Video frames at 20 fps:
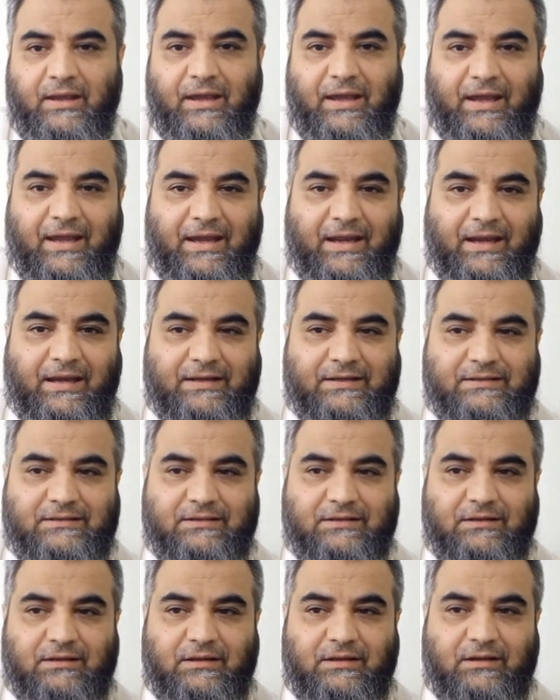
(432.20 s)
and
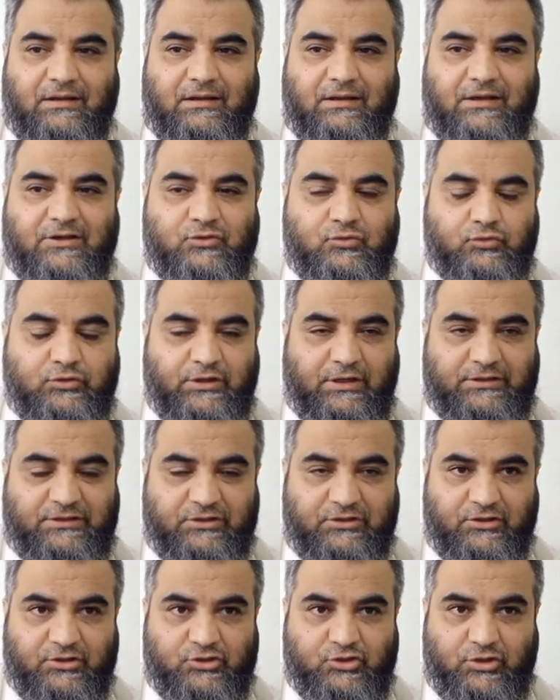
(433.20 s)
into the
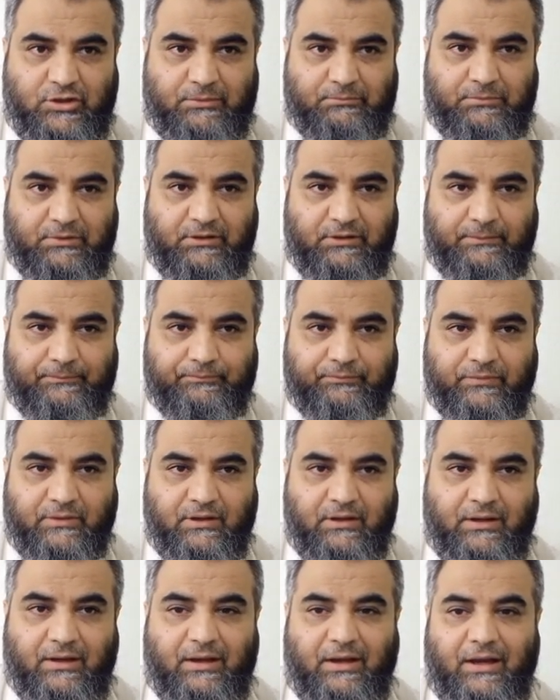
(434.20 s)
anterior chamber,
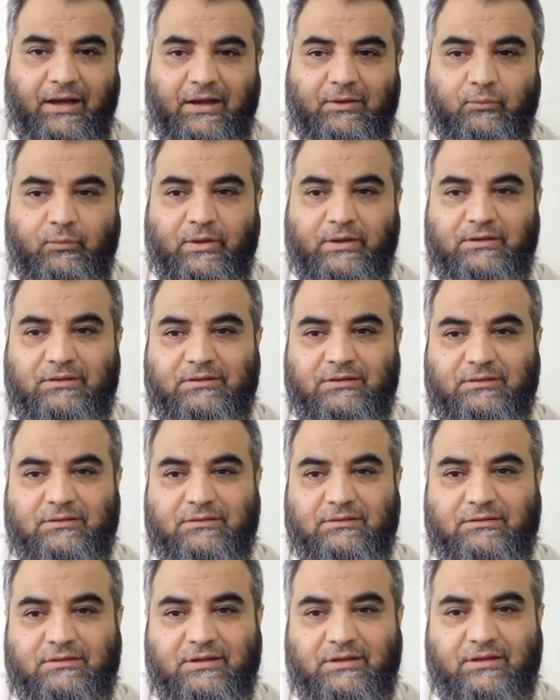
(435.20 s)
and when
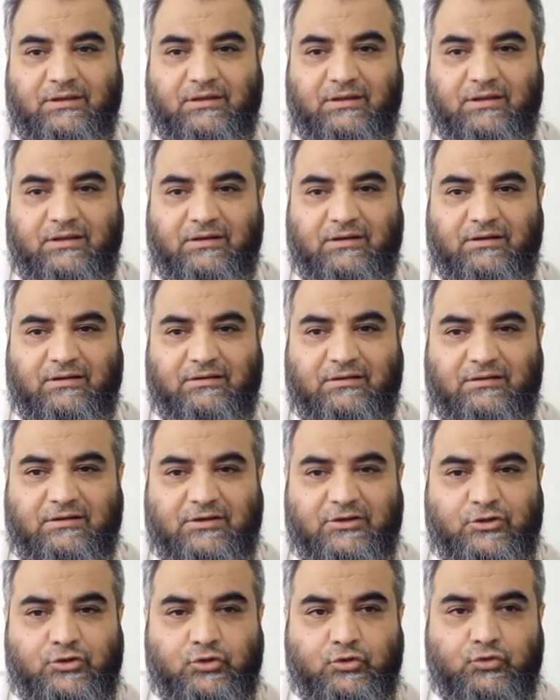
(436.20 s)
they are
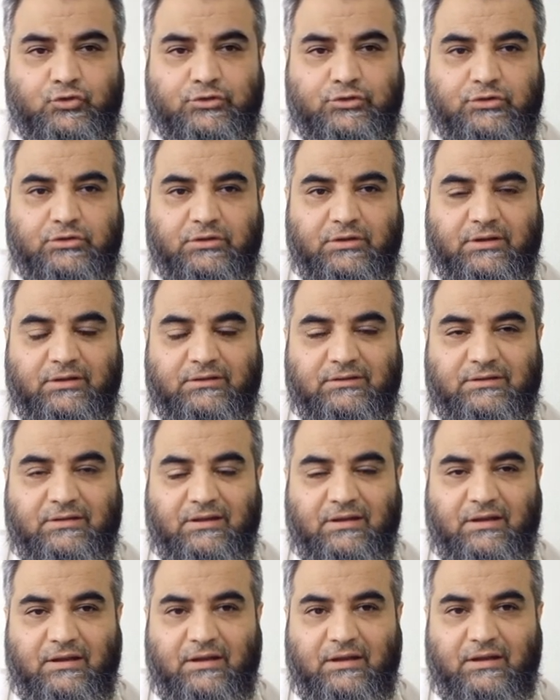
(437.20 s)
induced
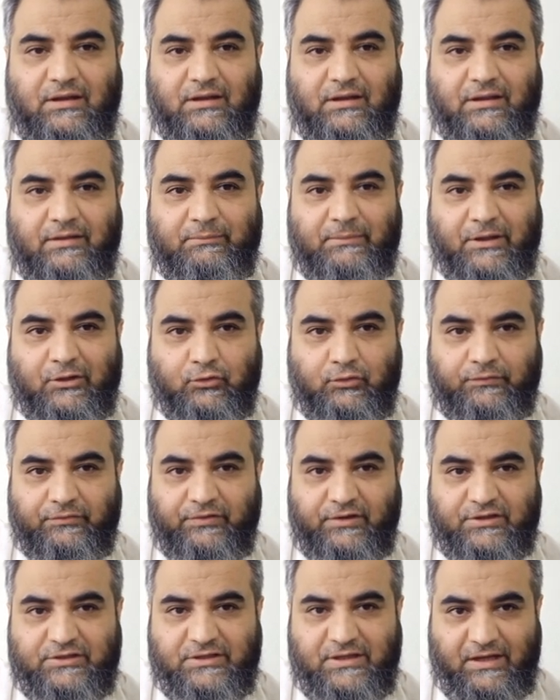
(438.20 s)
the
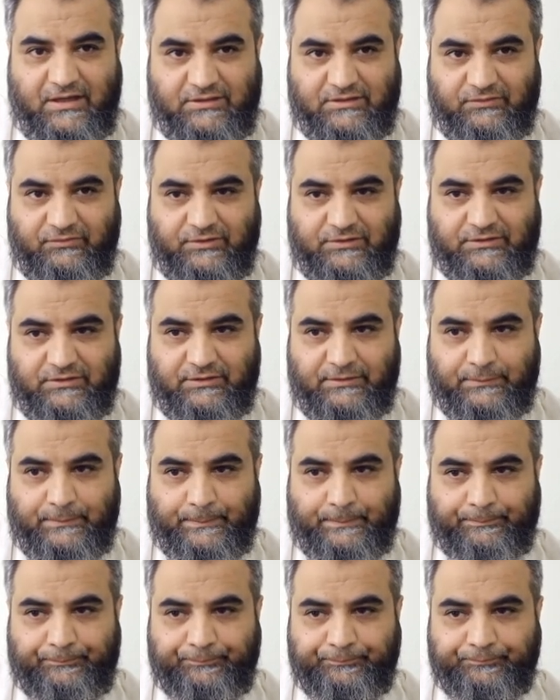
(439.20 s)
macrophage activity,
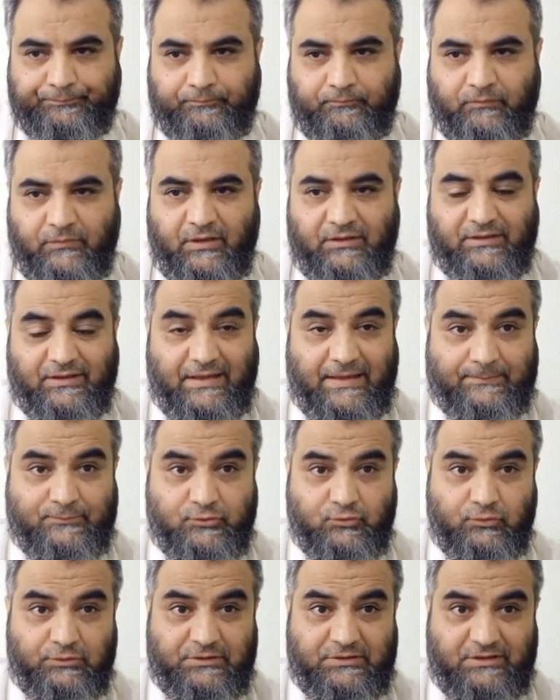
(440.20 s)
the
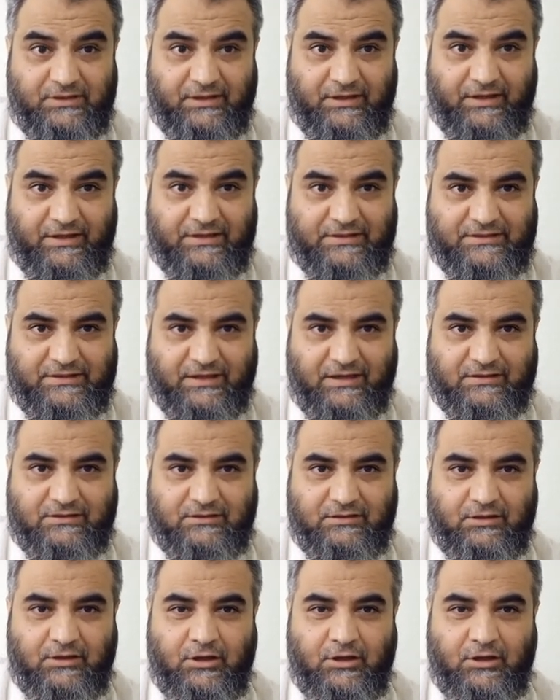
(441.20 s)
capsule is intact,